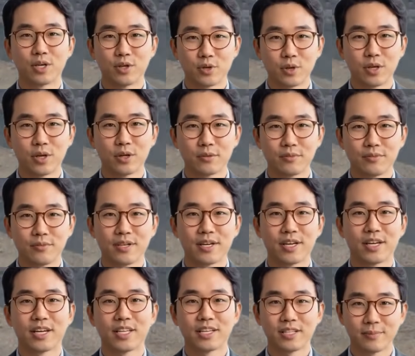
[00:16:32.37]
an FPV
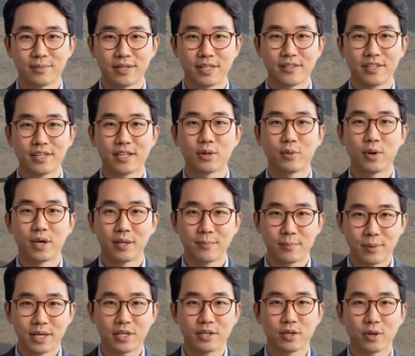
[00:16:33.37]
drone slammed into the
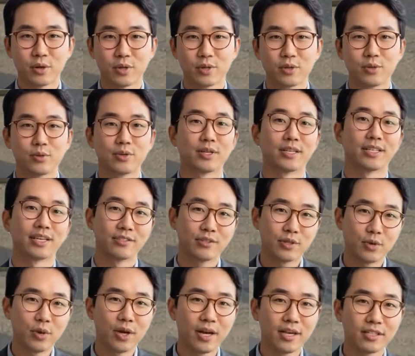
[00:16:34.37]
second transport.
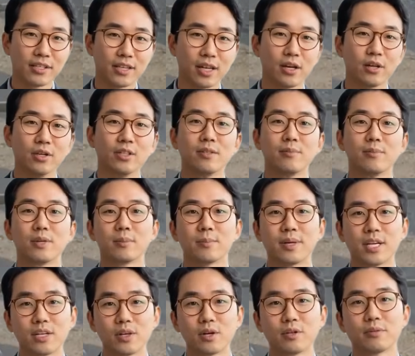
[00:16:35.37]
Both targets sat
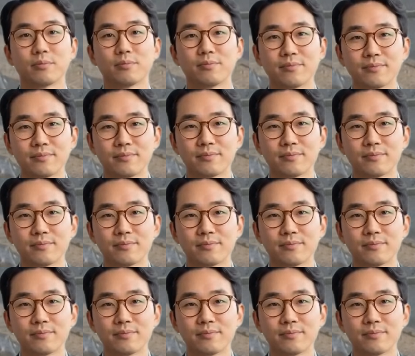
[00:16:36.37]
smoking and